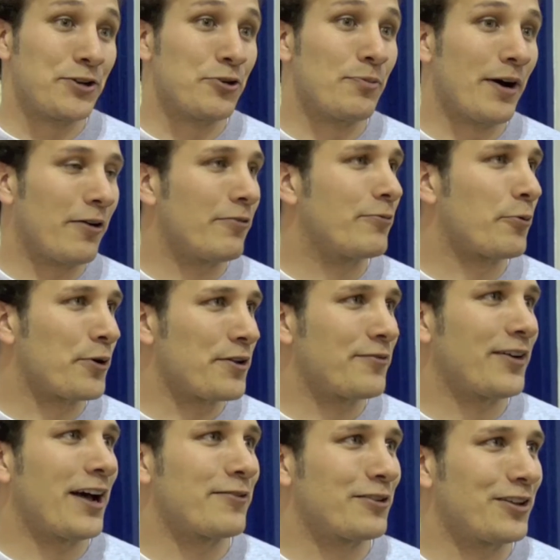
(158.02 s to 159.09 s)
do about
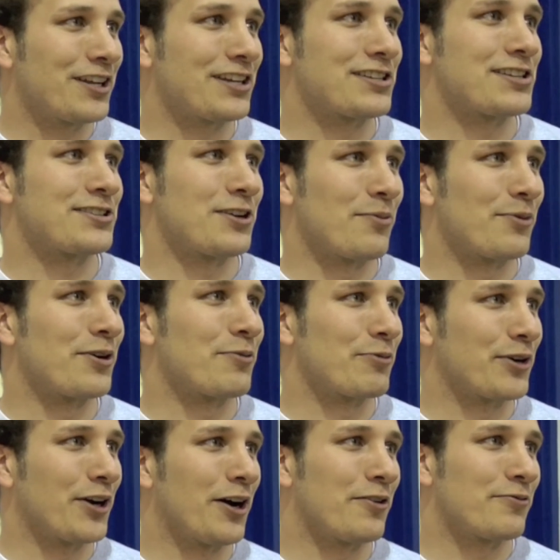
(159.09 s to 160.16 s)
45 clinics a summer, and
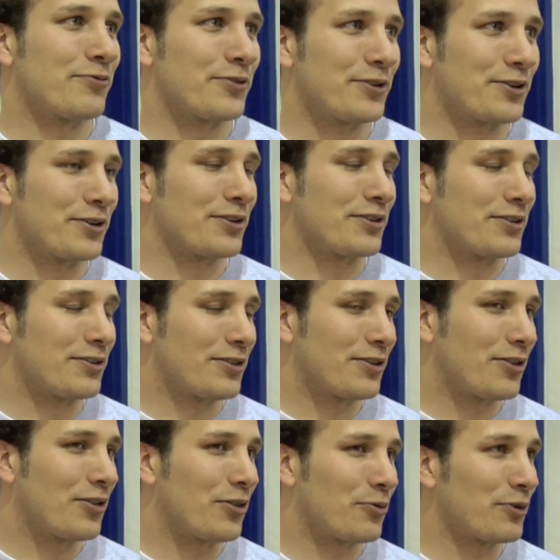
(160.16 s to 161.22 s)
we're gone for
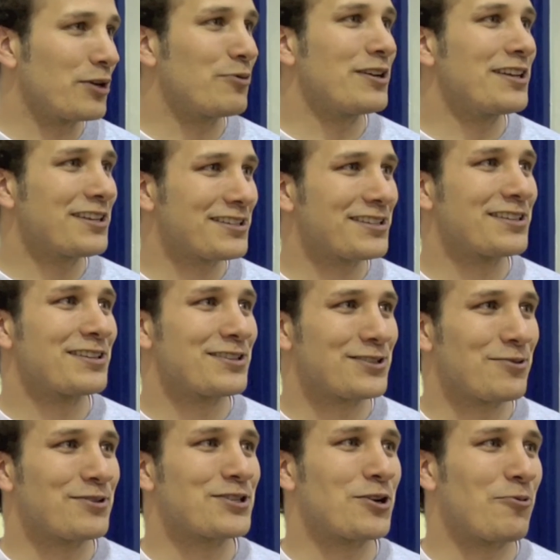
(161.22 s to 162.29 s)
3 weeks,
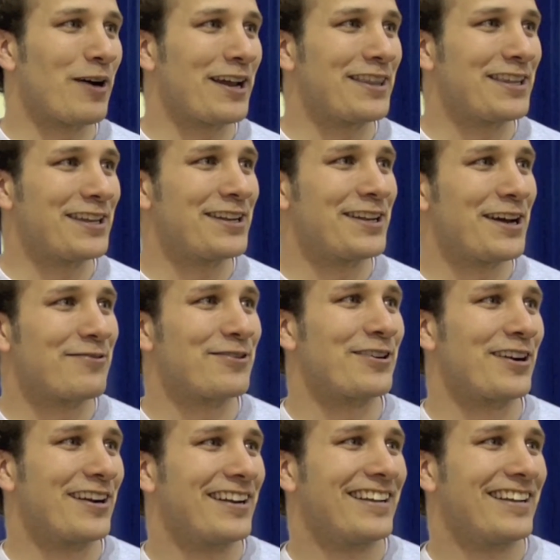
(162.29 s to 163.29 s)
so it's quite the endeavor.